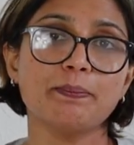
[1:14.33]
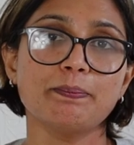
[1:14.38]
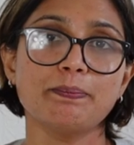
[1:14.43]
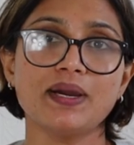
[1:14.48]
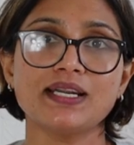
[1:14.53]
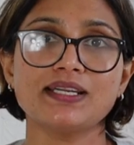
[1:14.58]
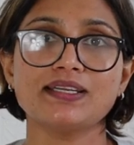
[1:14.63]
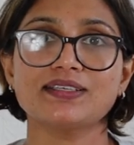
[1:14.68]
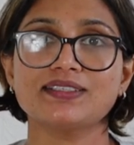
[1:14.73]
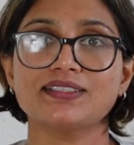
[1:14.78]

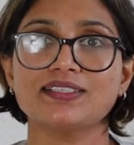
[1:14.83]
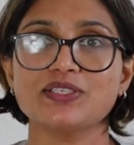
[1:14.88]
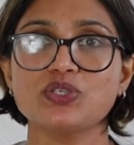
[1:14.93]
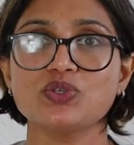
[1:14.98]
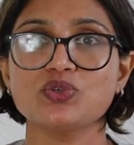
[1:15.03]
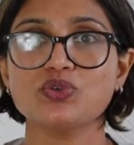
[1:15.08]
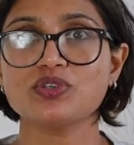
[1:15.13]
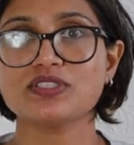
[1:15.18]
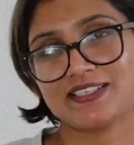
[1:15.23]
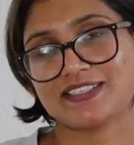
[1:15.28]
But
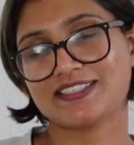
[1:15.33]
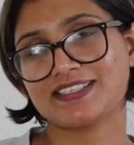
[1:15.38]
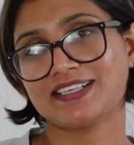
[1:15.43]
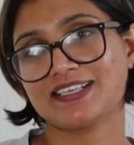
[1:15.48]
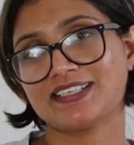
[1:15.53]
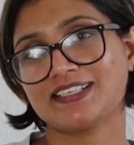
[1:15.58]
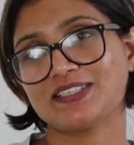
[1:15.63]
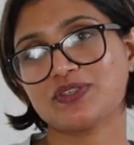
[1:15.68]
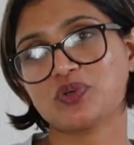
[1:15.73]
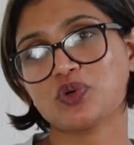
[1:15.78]
you know, a
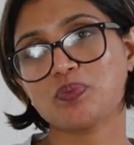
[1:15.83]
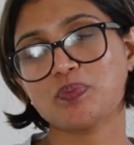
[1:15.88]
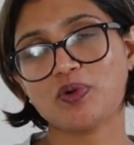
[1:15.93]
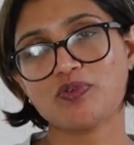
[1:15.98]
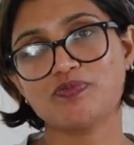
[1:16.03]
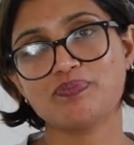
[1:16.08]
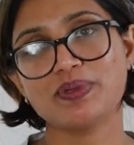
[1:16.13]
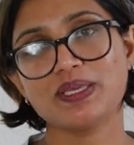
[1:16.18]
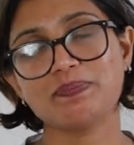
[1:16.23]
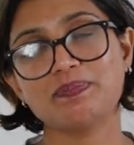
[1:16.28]
certain group
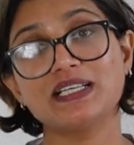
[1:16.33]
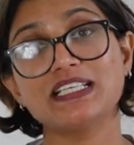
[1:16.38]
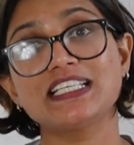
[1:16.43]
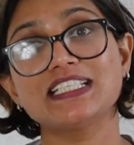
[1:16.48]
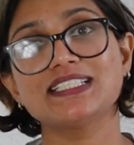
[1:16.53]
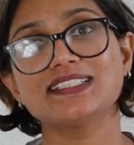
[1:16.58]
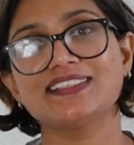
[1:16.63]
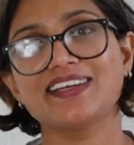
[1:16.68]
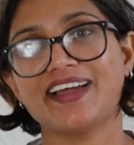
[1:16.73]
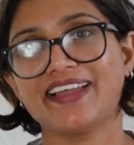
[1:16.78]
of people
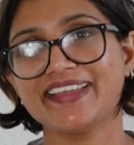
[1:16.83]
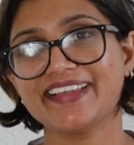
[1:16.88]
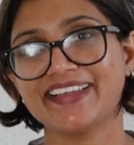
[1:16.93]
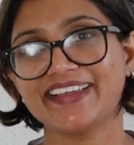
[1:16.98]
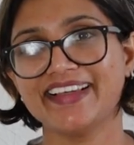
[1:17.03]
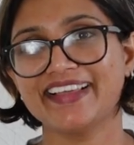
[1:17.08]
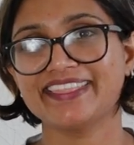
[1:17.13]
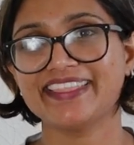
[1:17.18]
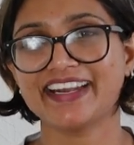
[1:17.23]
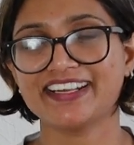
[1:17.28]
didn't like
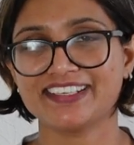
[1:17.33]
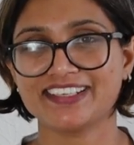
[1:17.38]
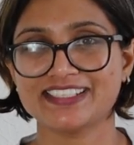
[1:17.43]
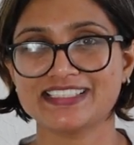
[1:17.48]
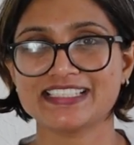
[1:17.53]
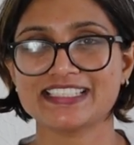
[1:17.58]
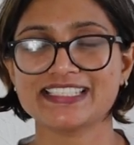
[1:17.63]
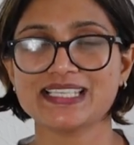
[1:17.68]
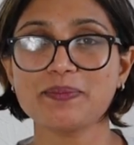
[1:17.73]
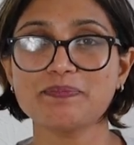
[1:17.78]
that
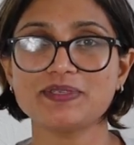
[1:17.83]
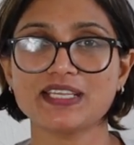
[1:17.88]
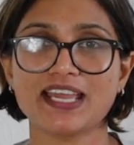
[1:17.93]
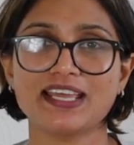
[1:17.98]
concept,